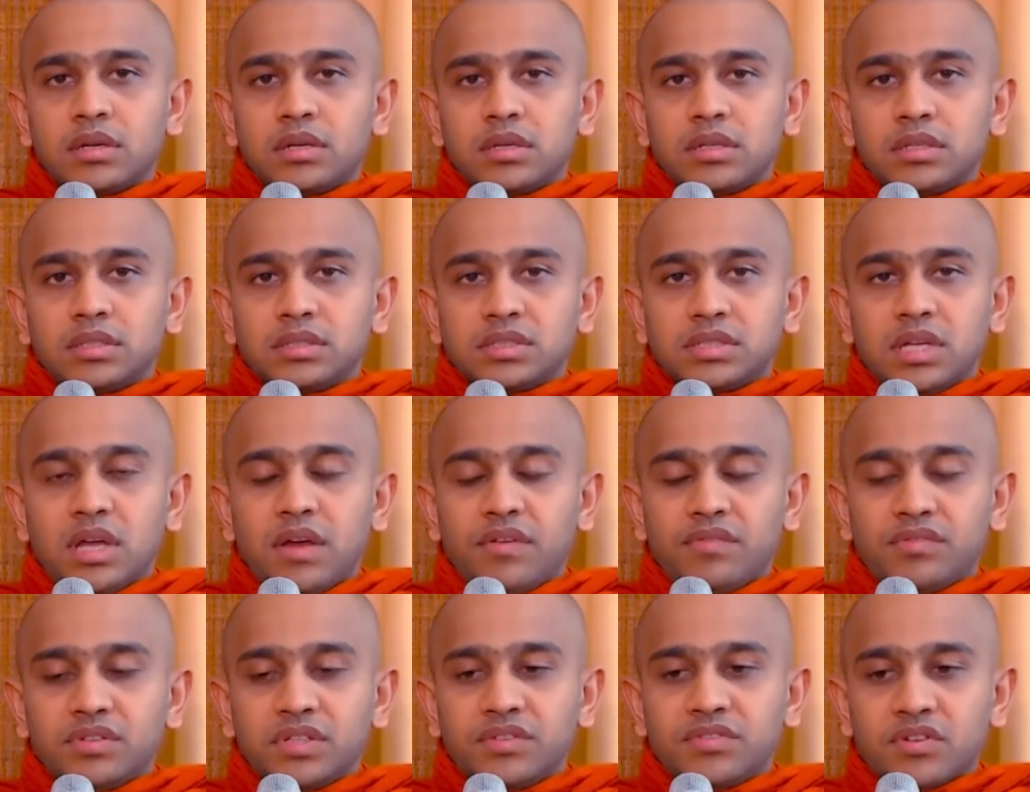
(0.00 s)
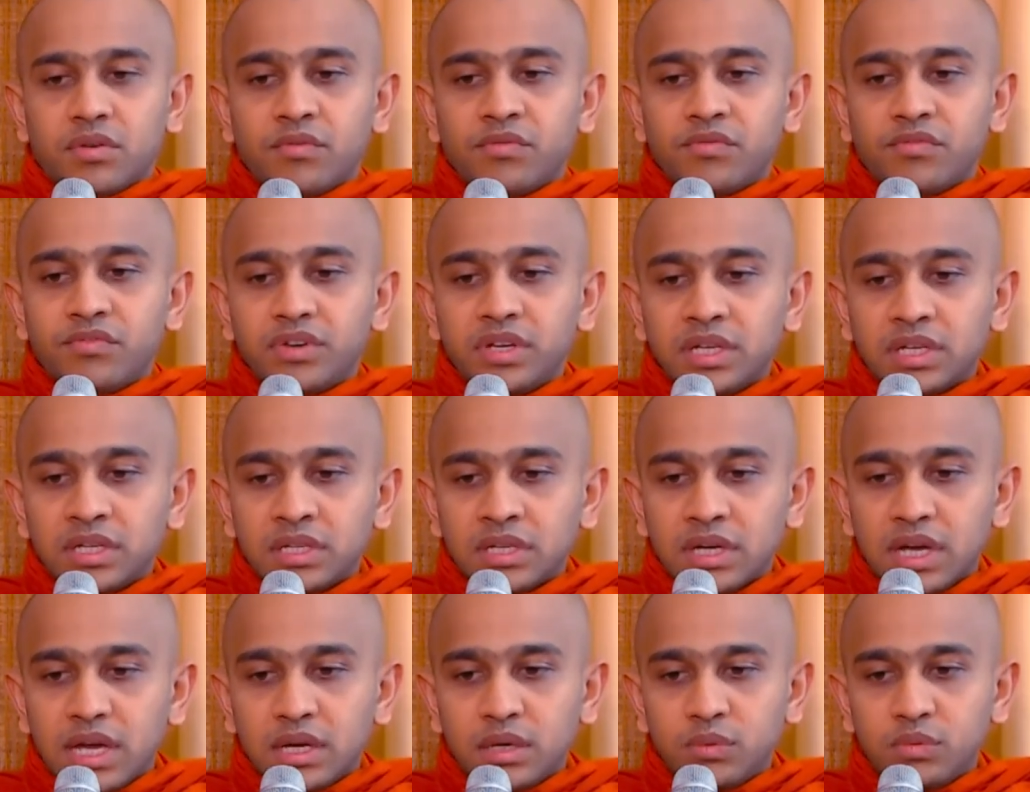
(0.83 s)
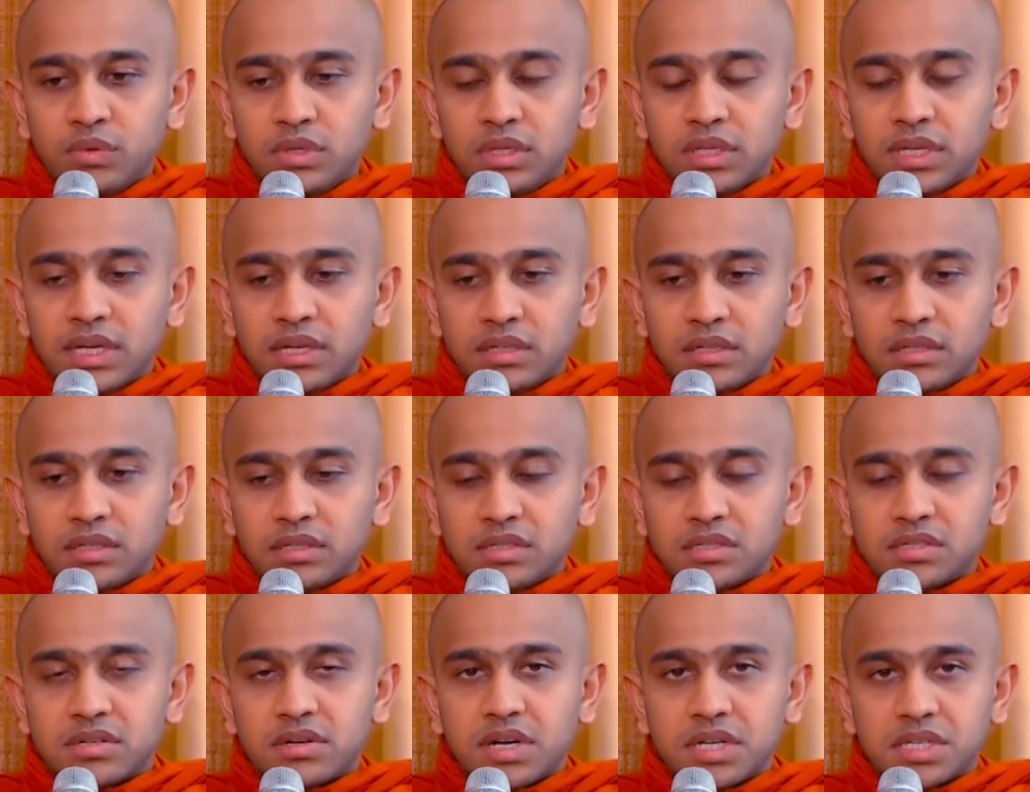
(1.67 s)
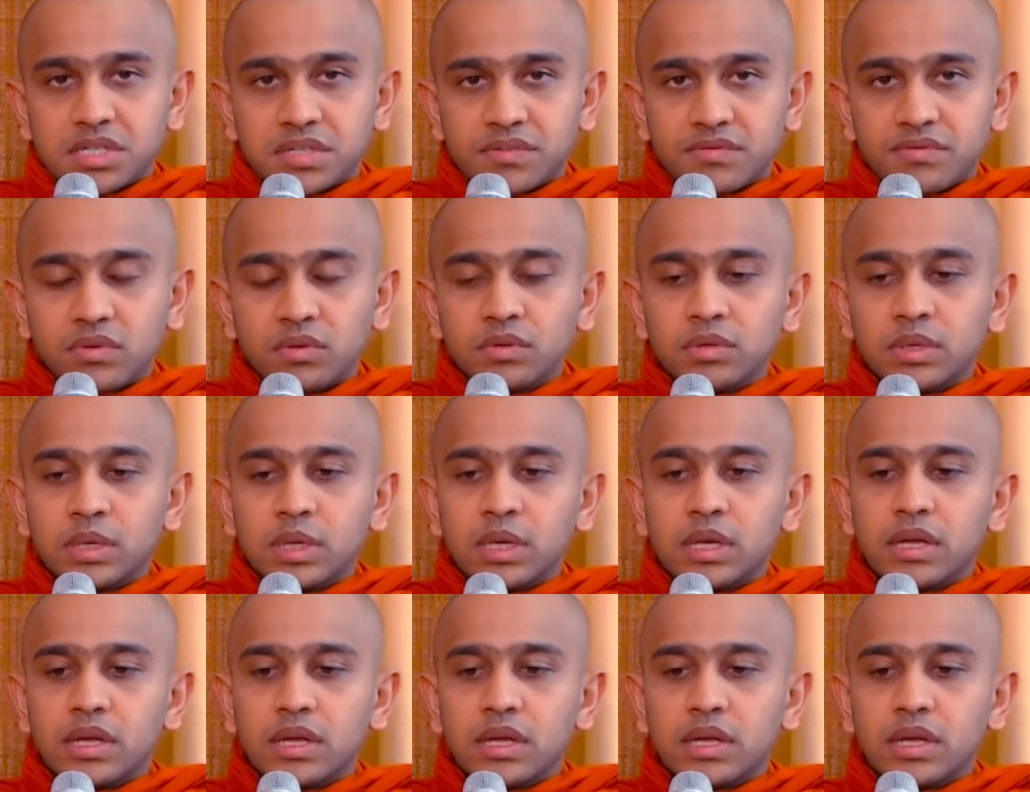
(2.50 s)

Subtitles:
suffer from fear, and we get stressful,